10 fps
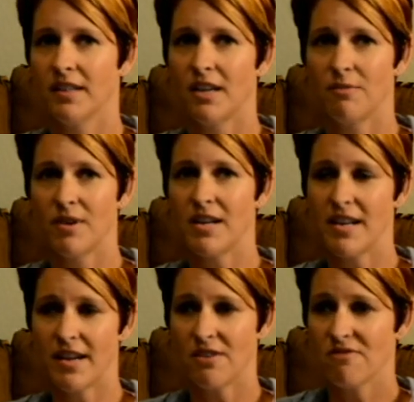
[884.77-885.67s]
And right
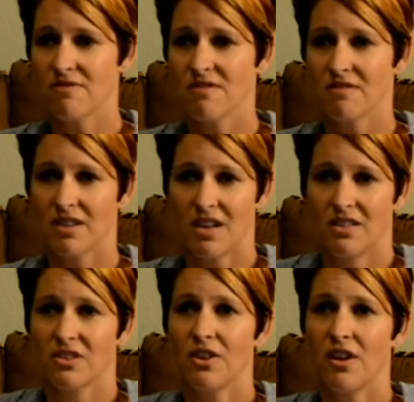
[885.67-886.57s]
now,
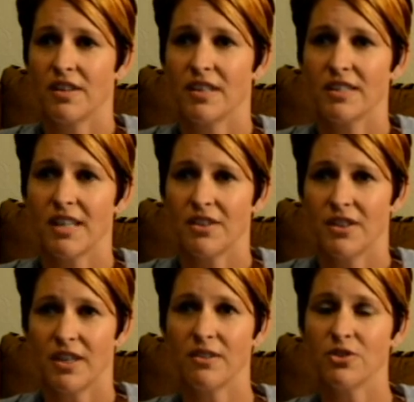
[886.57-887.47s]
God's calling us out
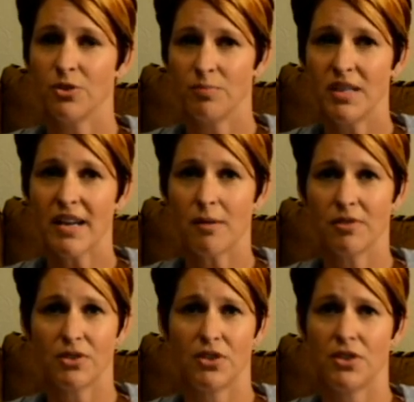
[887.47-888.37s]
there to be
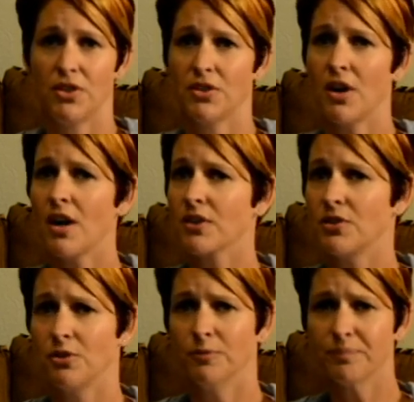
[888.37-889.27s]
abolitionists, to talk
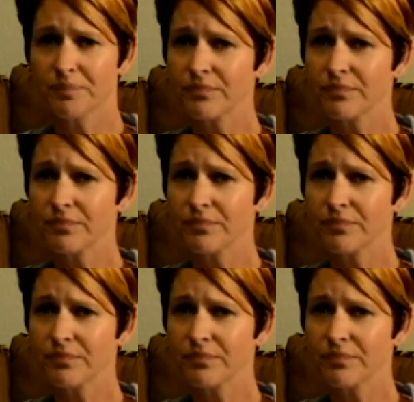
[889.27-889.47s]
to